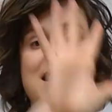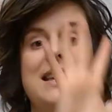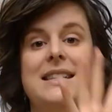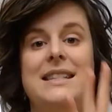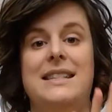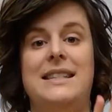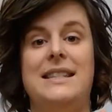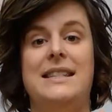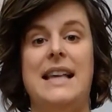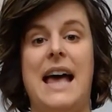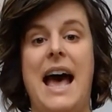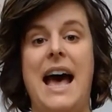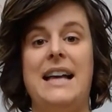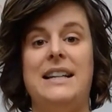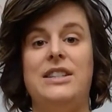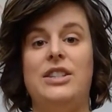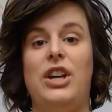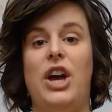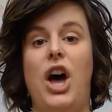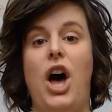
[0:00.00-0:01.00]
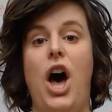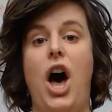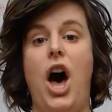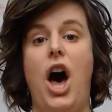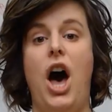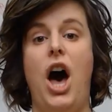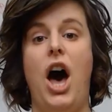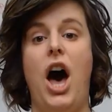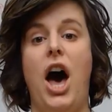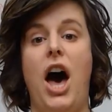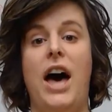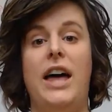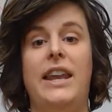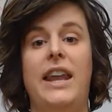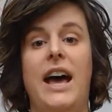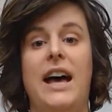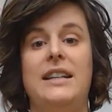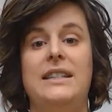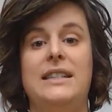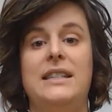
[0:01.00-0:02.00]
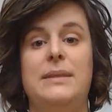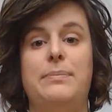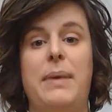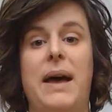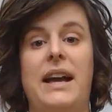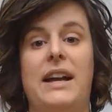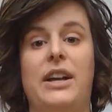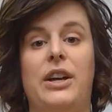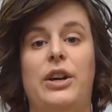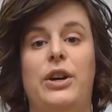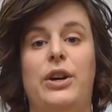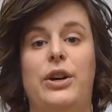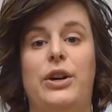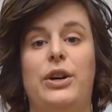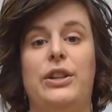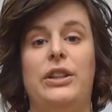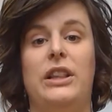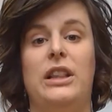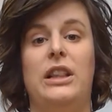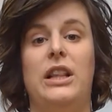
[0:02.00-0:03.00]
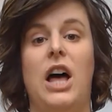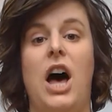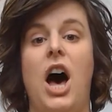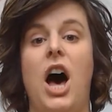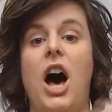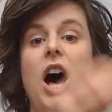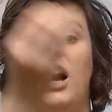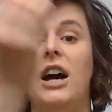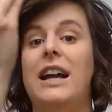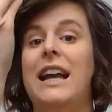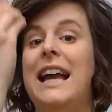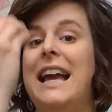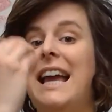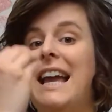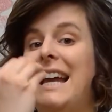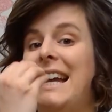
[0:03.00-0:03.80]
sat on a speckled log,